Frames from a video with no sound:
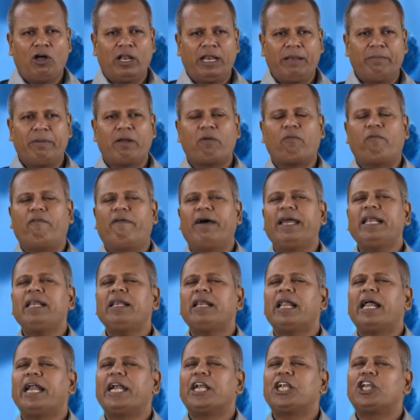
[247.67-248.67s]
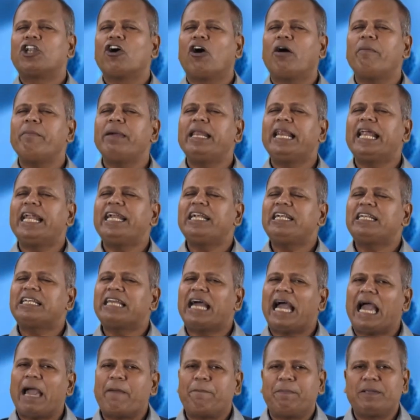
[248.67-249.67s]
Number 1, dominant
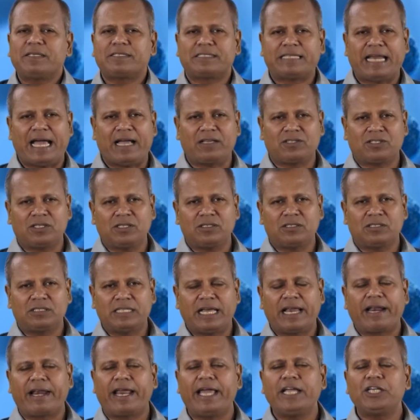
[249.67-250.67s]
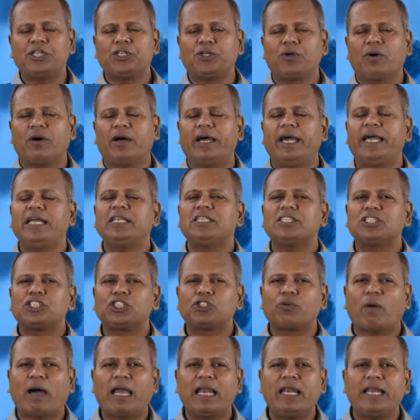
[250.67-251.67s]
epistasis, the ratio is
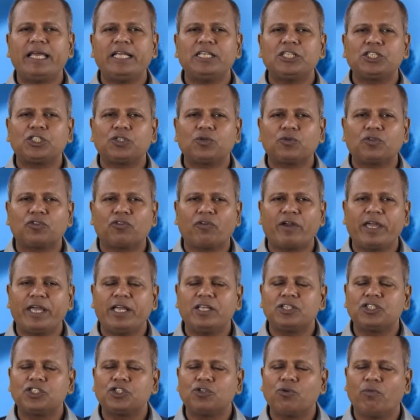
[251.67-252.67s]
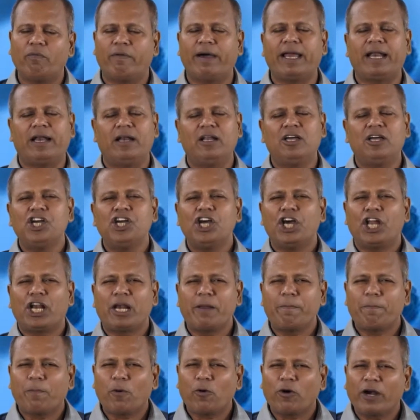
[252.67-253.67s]
12:3:1,
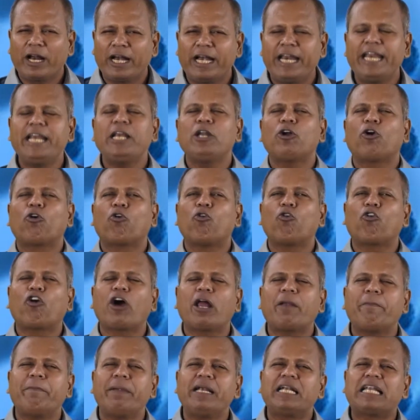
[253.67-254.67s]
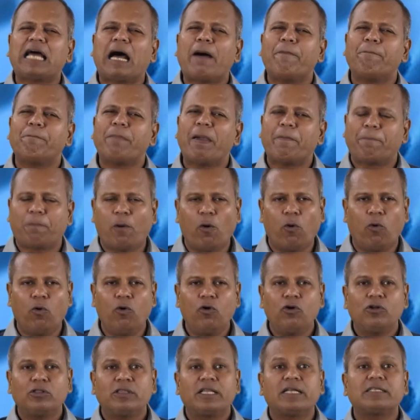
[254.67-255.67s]
reported in cucurbita pepo,
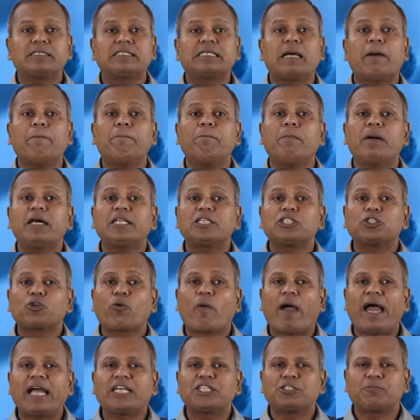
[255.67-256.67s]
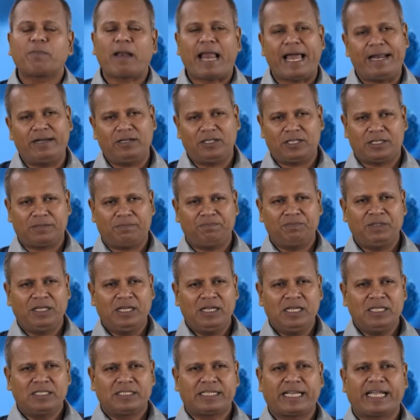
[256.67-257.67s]
the summer squash plant.
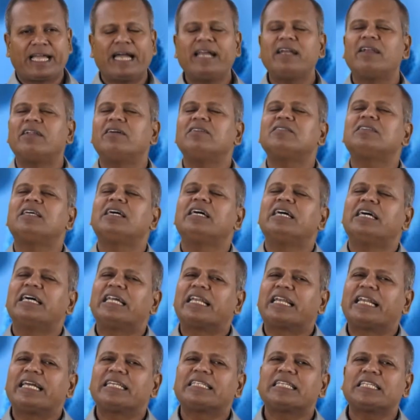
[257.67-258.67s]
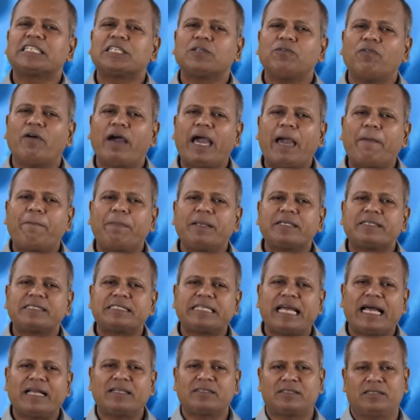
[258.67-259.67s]
Second is recessive
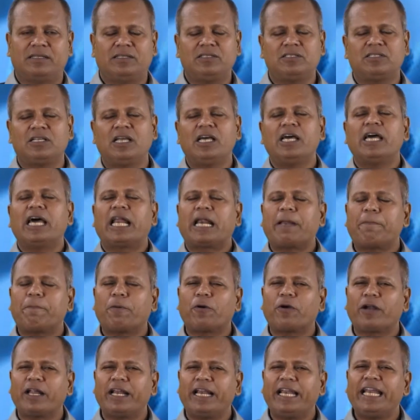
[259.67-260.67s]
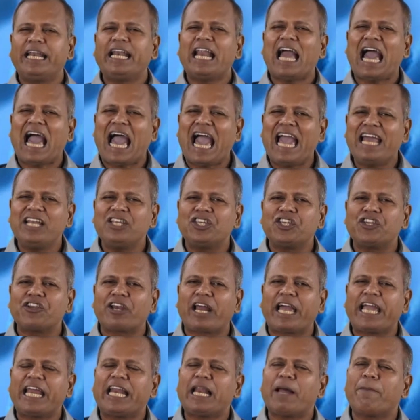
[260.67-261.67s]
epistasis, reported in
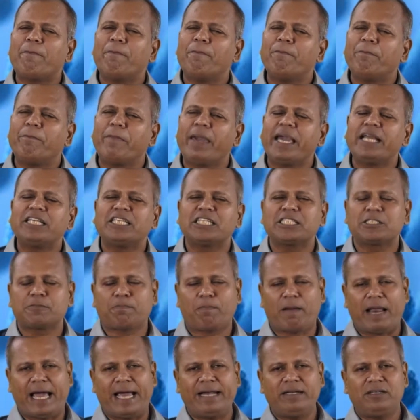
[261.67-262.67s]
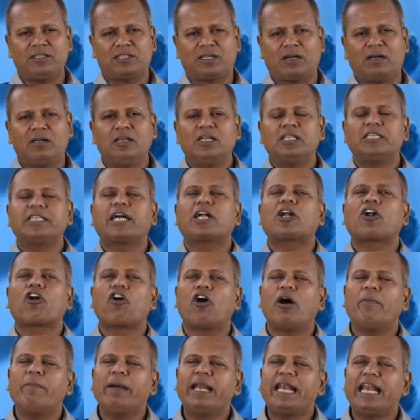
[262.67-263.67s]
Antirrhinum majus plant. The
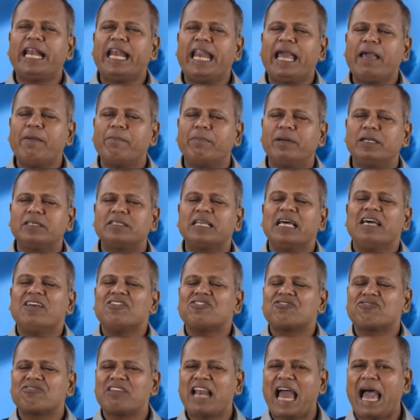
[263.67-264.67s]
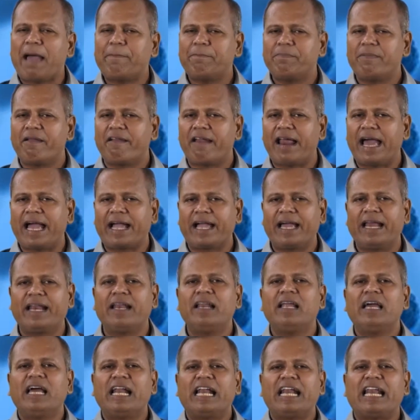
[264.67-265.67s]
common name is snapdragon,
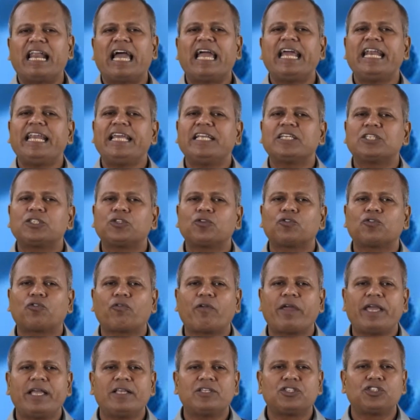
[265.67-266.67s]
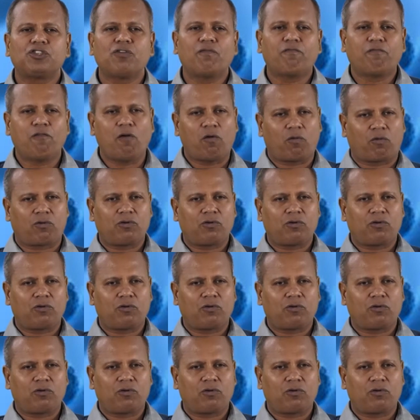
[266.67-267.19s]
9:3:4.